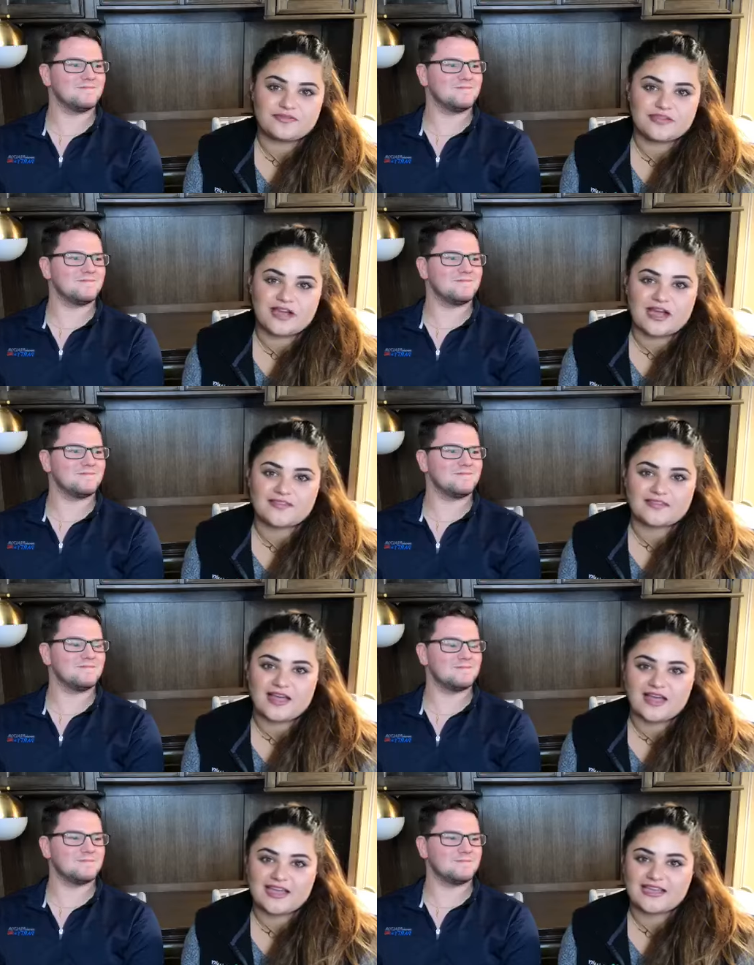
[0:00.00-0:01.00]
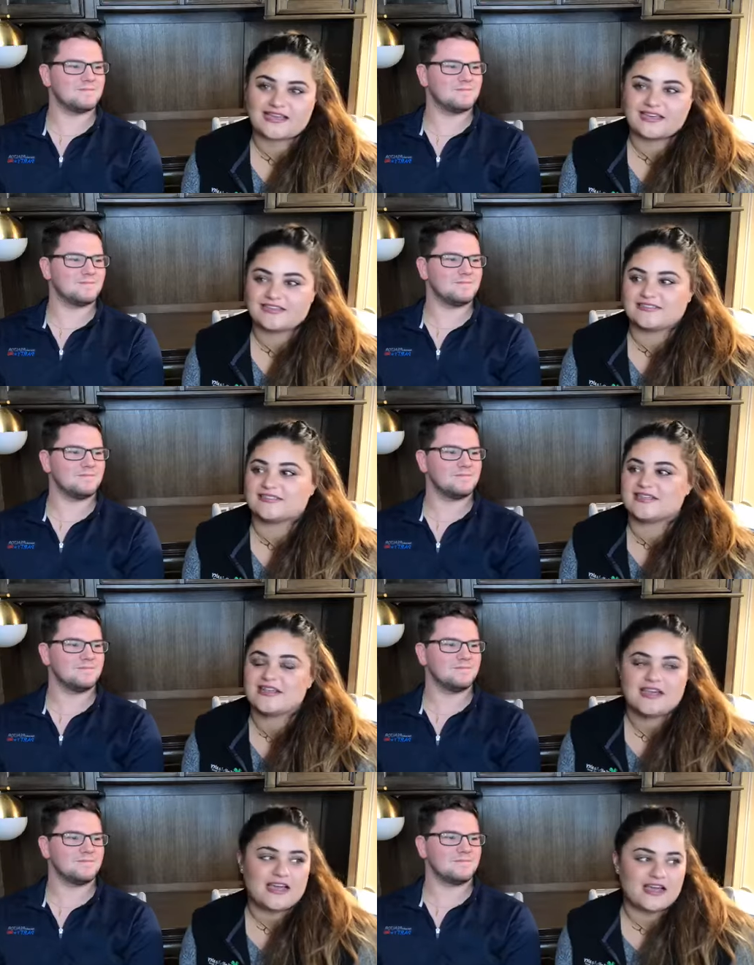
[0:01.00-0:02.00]
Speaker 1: via online and
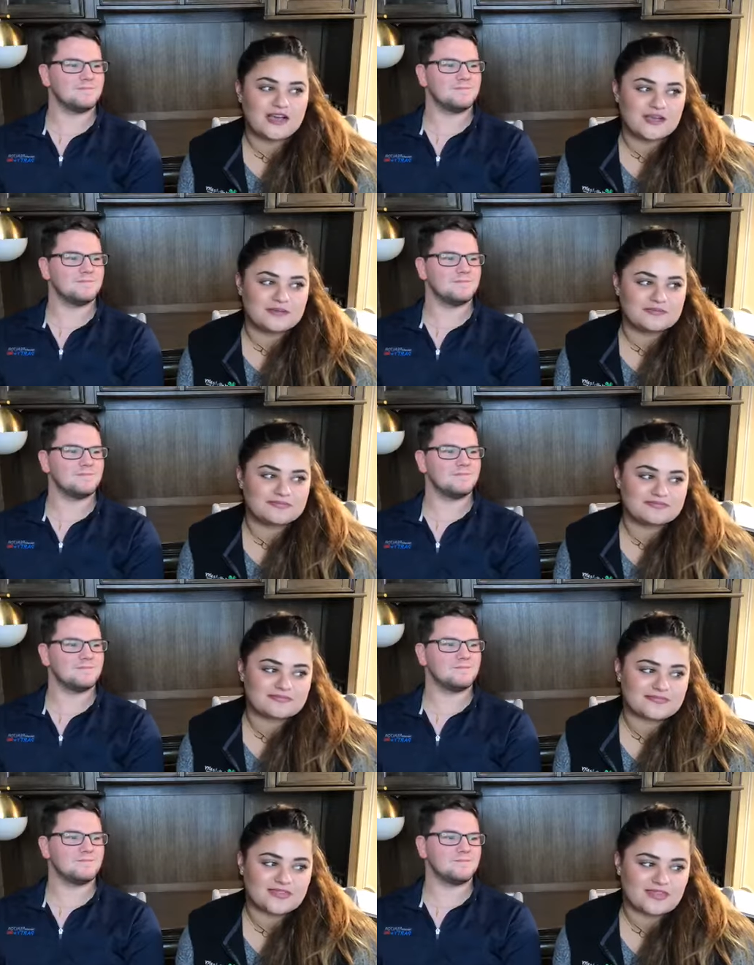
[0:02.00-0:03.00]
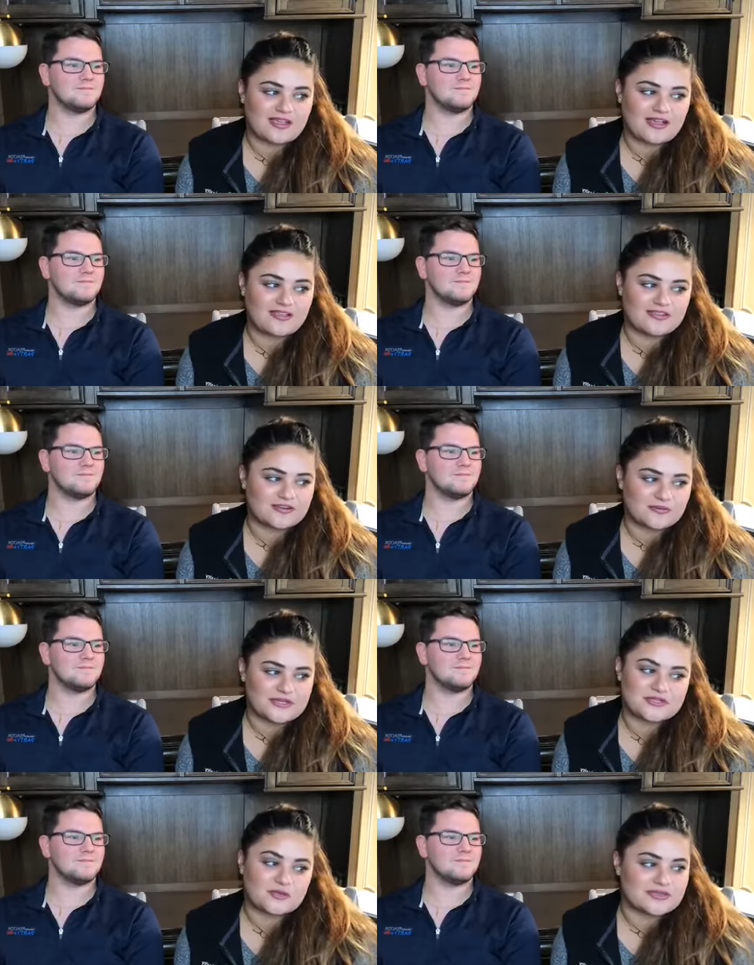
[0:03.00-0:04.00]
um, other
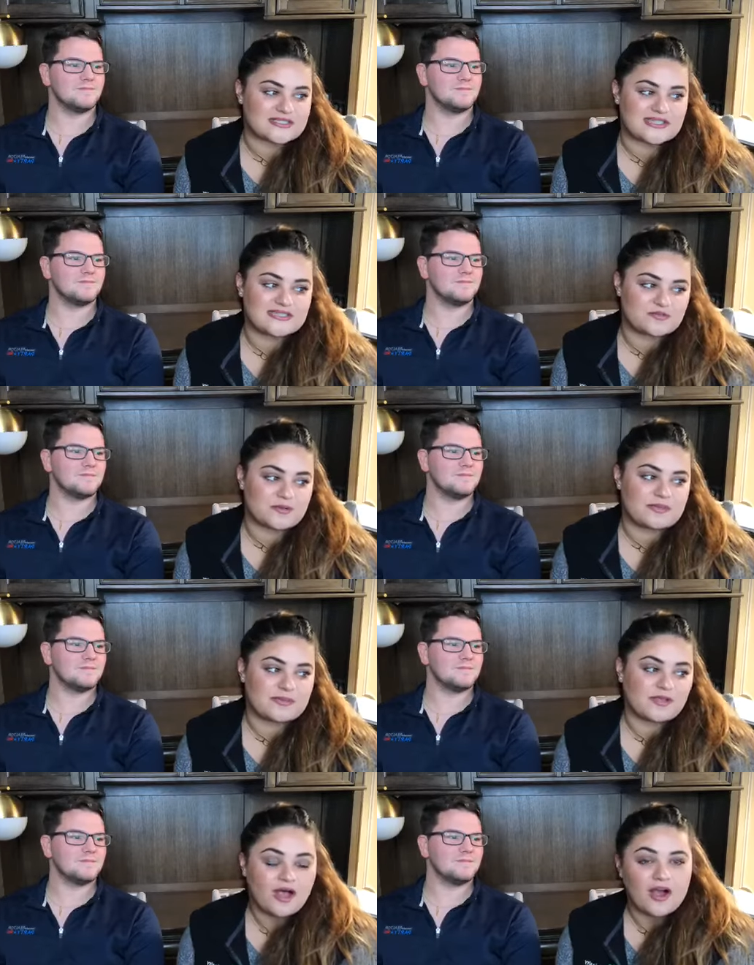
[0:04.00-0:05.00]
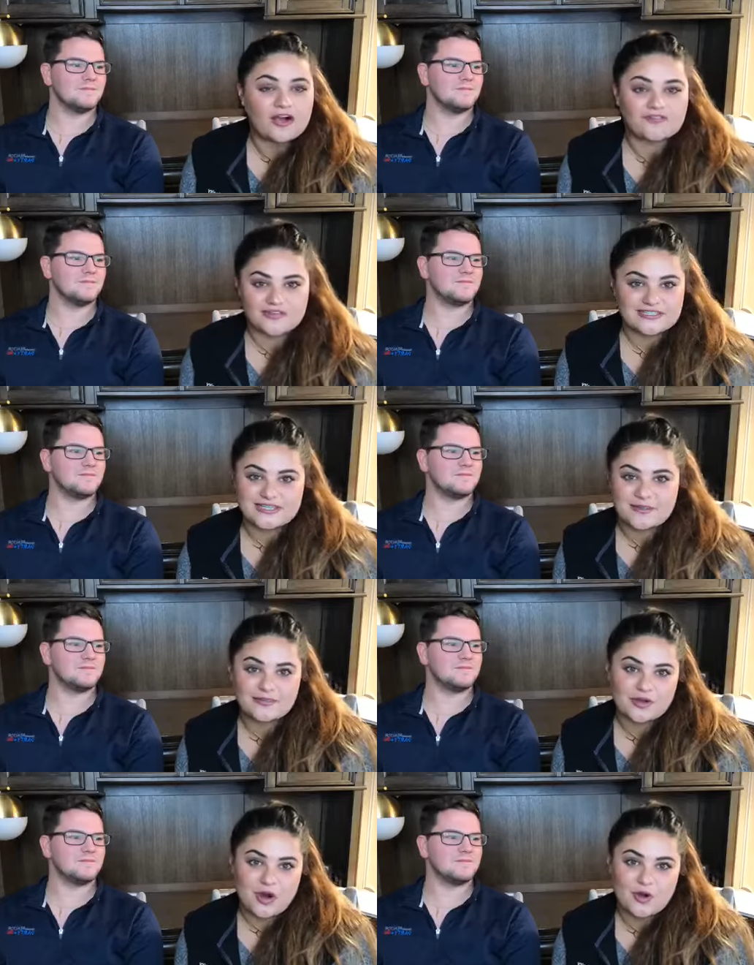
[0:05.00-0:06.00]
resources where people are fixing
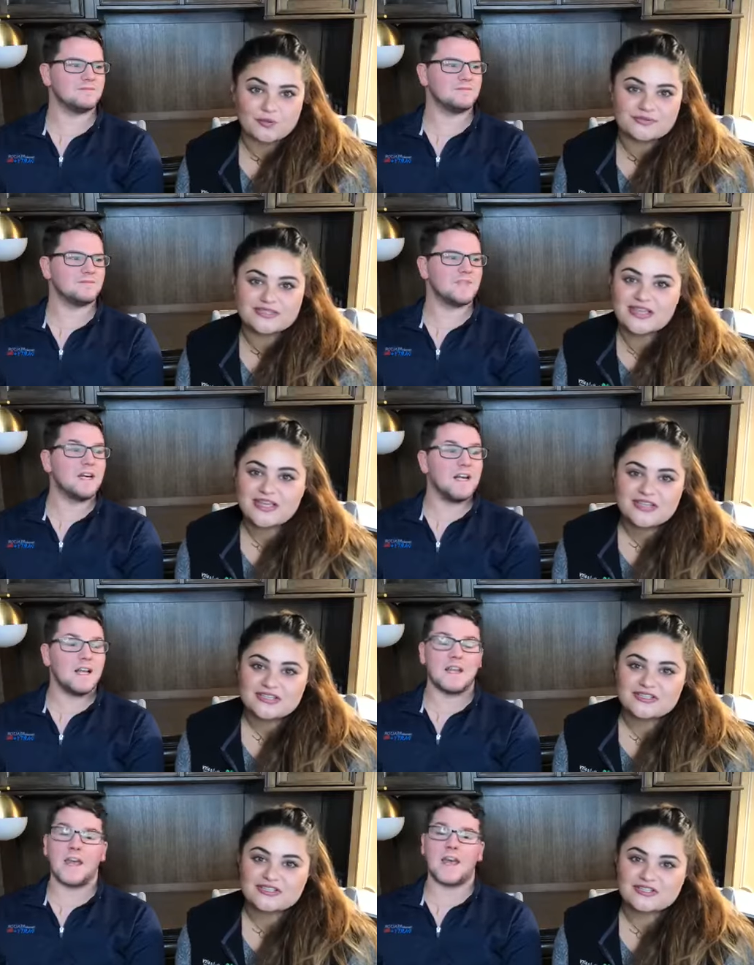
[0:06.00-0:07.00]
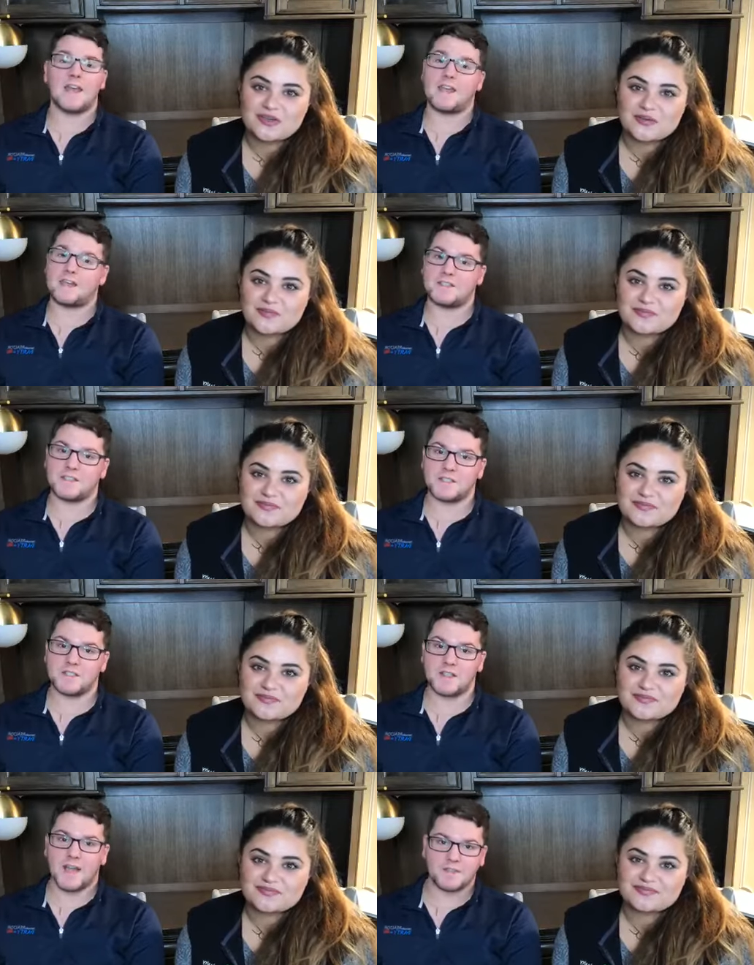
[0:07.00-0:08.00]
up their
Speaker 2: homes. Yeah, in
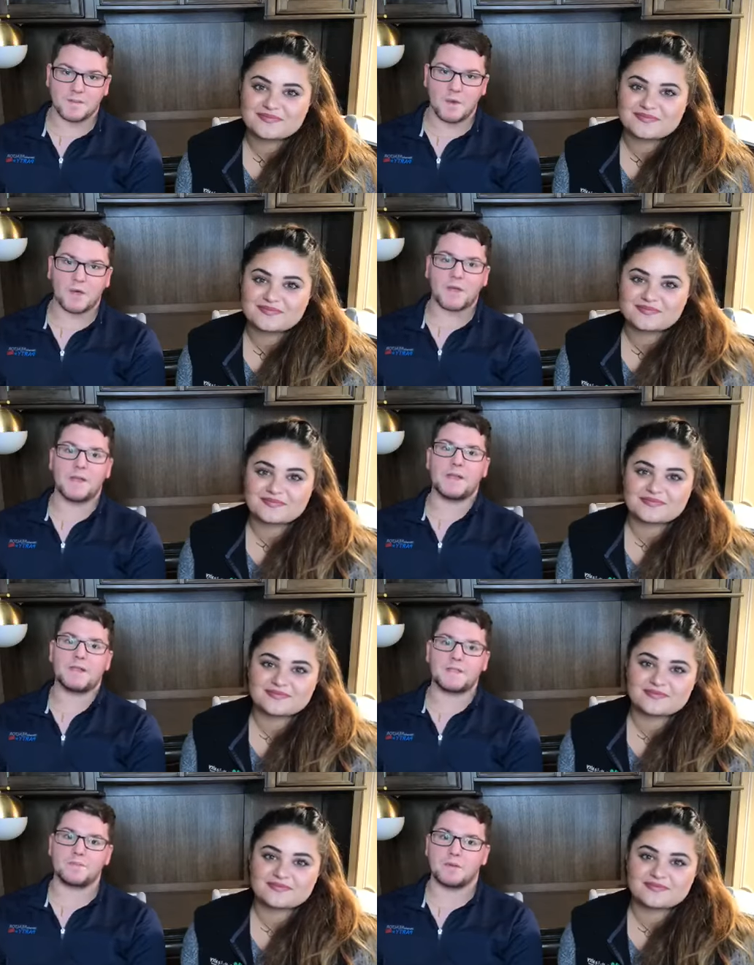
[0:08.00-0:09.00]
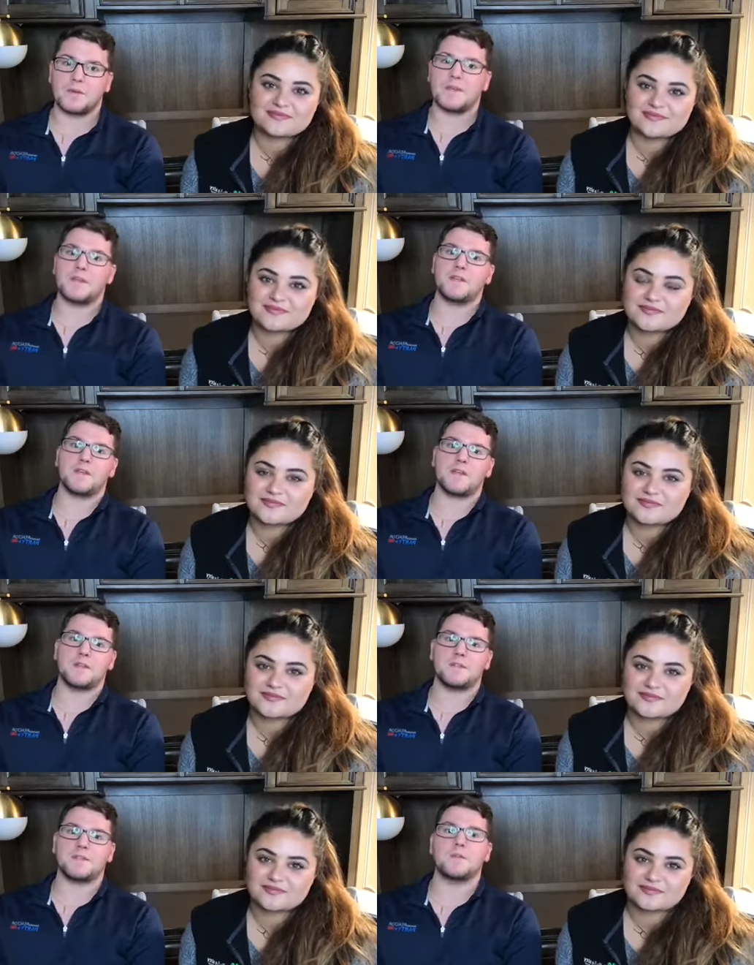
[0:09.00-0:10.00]
addition to that, the market is pretty
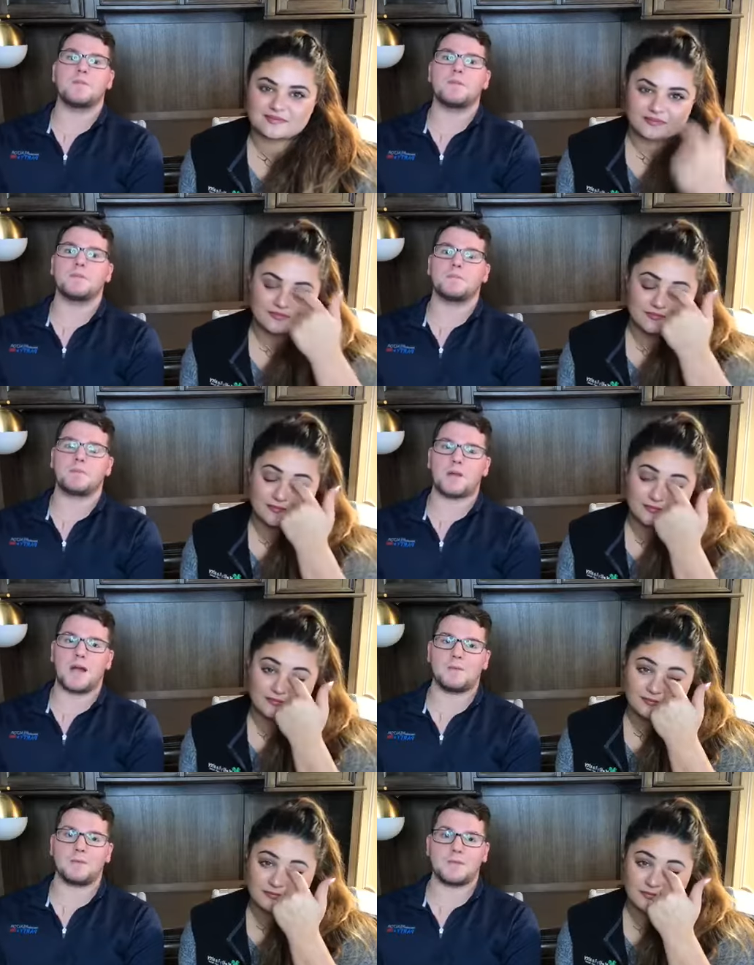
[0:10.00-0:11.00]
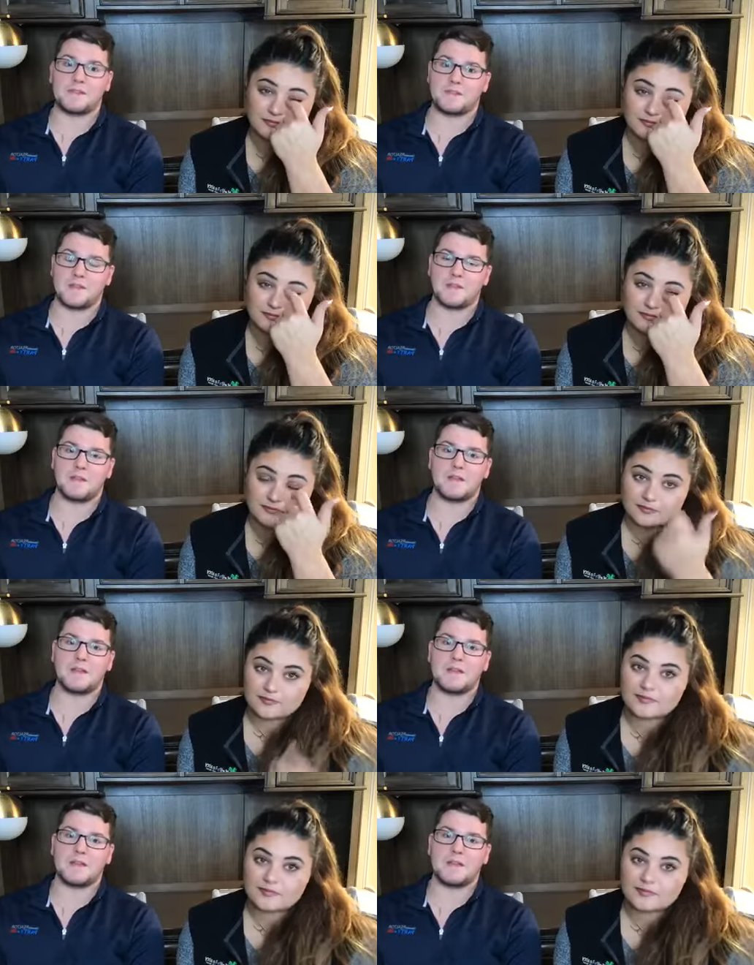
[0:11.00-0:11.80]
good, so people probably think they can